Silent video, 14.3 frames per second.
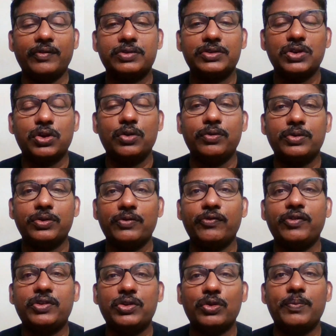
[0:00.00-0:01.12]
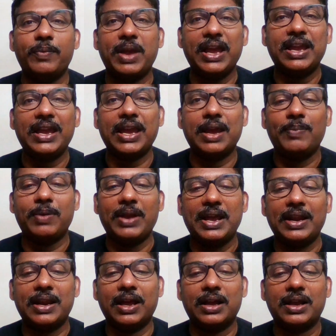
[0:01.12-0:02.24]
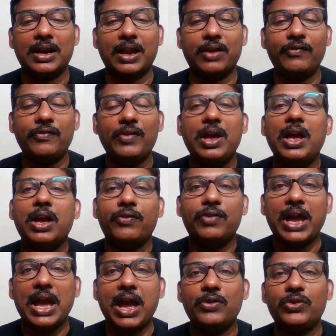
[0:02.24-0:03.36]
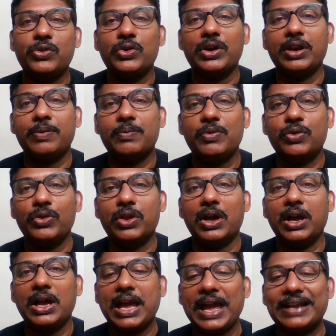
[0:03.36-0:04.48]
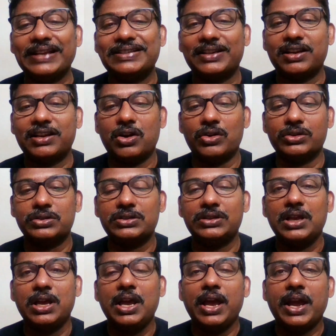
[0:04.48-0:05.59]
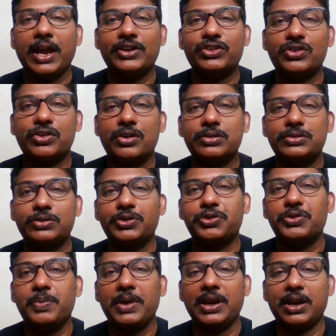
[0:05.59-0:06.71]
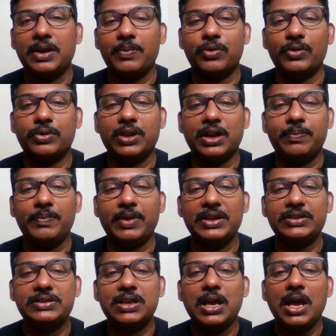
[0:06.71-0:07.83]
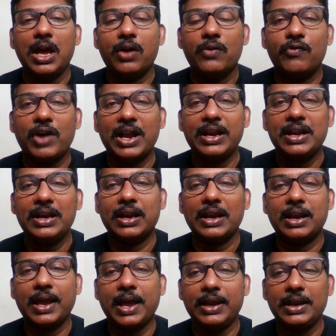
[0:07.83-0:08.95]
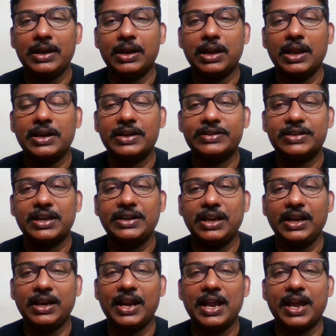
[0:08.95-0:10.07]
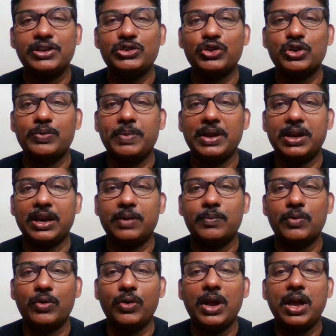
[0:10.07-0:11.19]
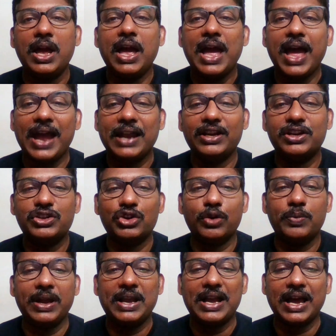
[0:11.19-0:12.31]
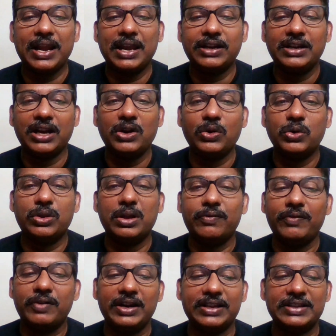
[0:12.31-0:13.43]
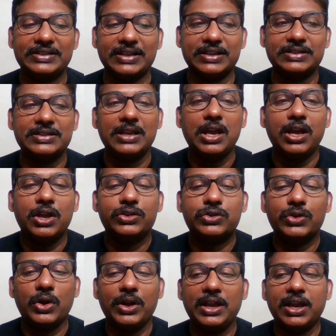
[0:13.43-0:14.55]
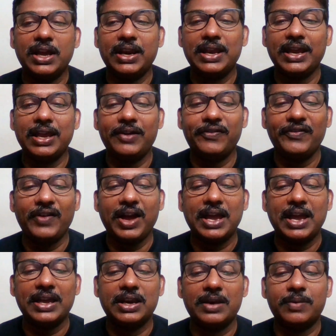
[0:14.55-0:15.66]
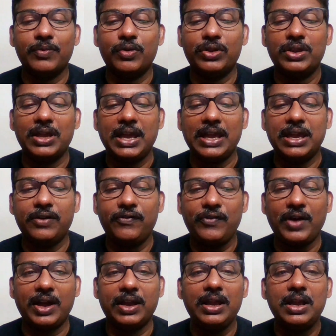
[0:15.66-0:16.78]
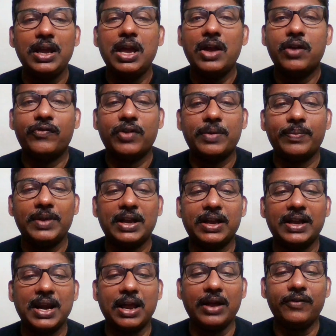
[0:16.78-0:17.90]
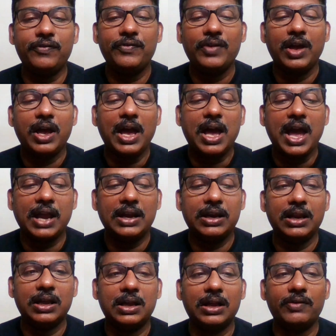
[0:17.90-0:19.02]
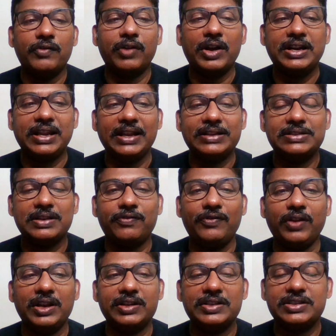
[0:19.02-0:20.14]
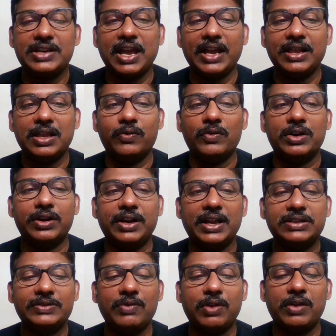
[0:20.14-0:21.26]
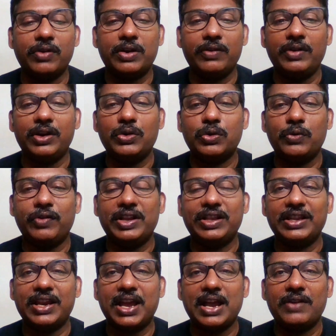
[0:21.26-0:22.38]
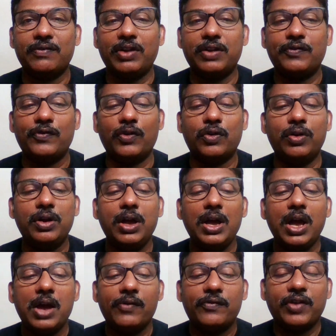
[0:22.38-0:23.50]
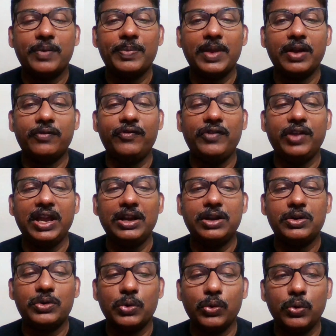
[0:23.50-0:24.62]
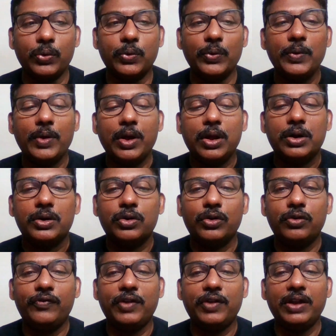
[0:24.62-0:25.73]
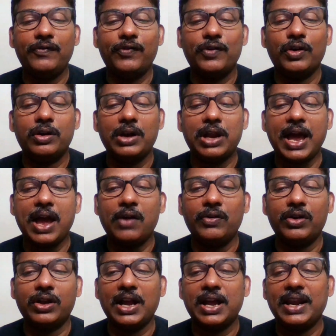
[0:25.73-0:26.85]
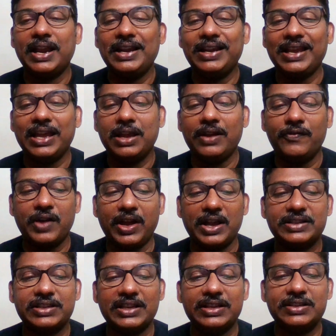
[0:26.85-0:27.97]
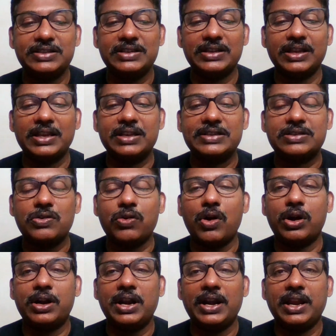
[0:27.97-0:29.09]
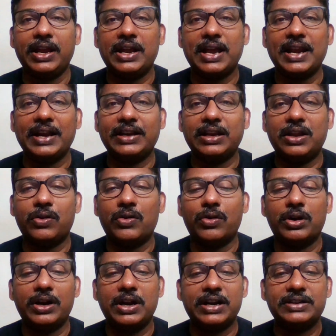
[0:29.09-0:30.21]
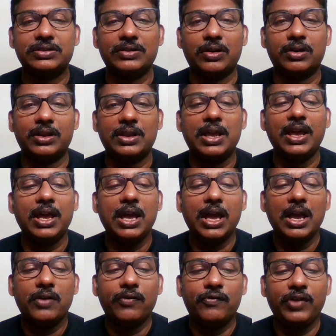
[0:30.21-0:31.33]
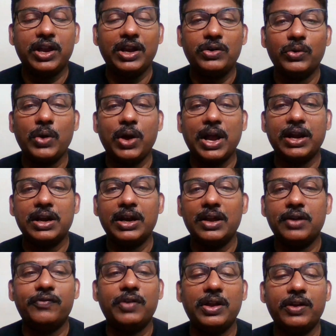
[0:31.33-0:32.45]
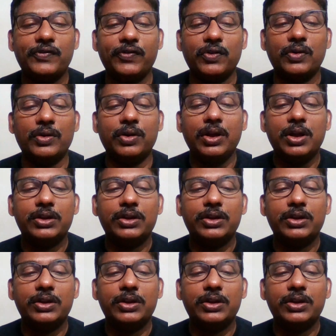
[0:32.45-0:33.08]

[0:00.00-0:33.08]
So to make a planar graph, we have to remove the edge cross. Edge cross should be removed. That means one line, intersecting line should be removed and it should be connected to the vertices. So here E5, I removed the E5 from the graph, and vertex, if we take the vertex V1, V2, V3 and V4, from the V2 to V4 I have to connect E5 since its connecting coordinates are V2 and V4.